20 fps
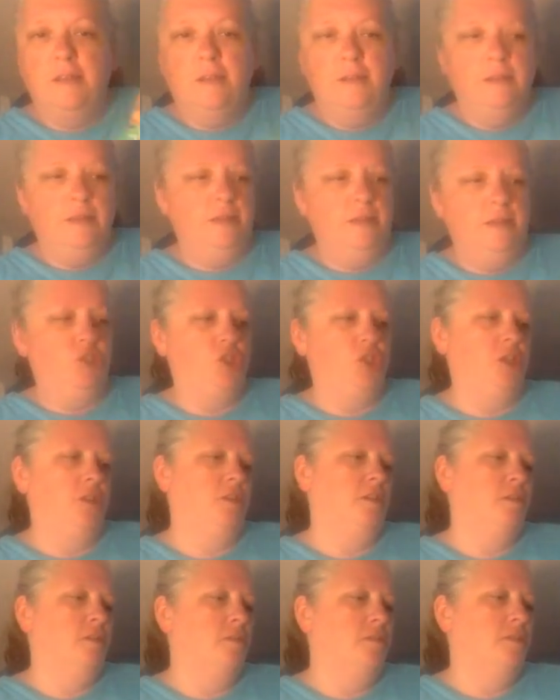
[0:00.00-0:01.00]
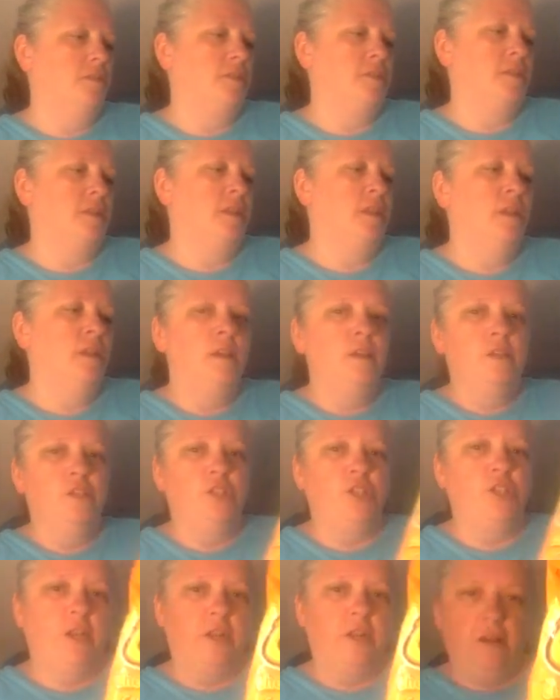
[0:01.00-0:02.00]
It's called Cheetos
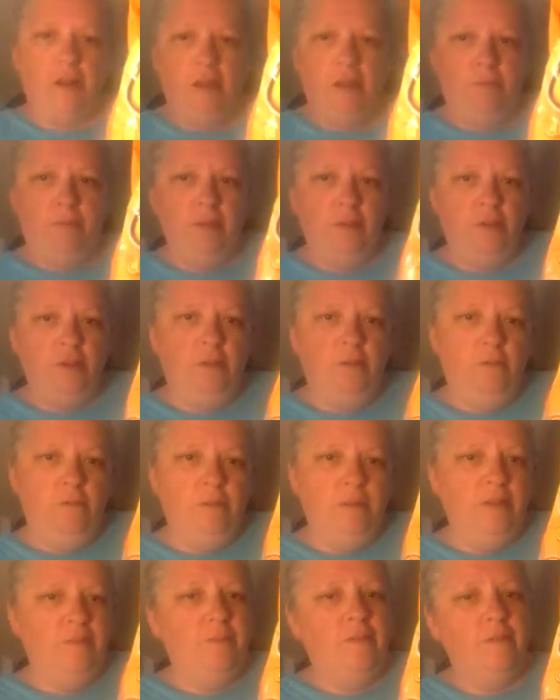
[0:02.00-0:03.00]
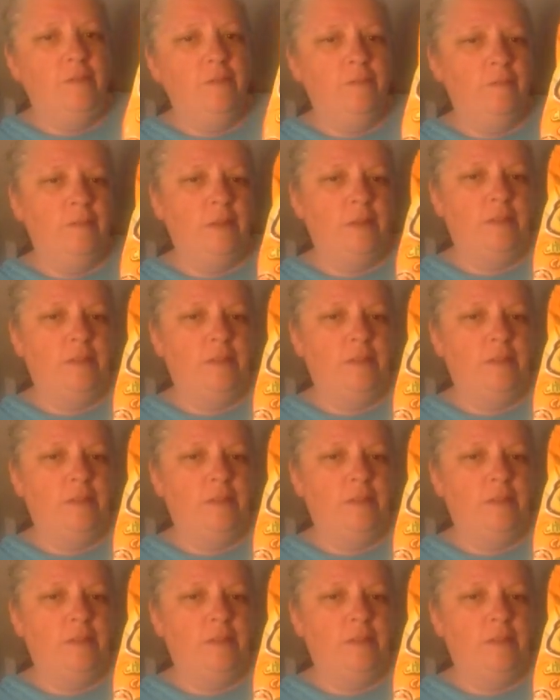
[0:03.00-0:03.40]
Cheddar Jalapeno.